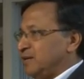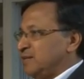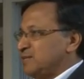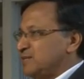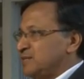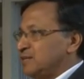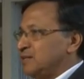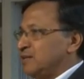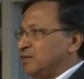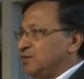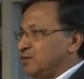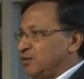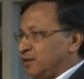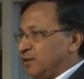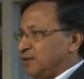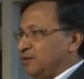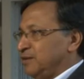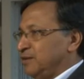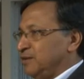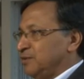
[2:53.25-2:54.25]
less than a
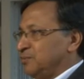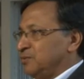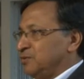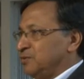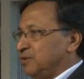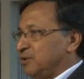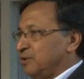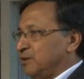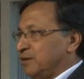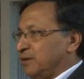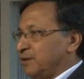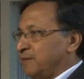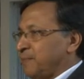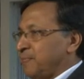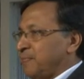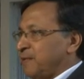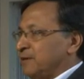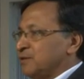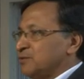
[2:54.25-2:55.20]
dollar, near about dollar.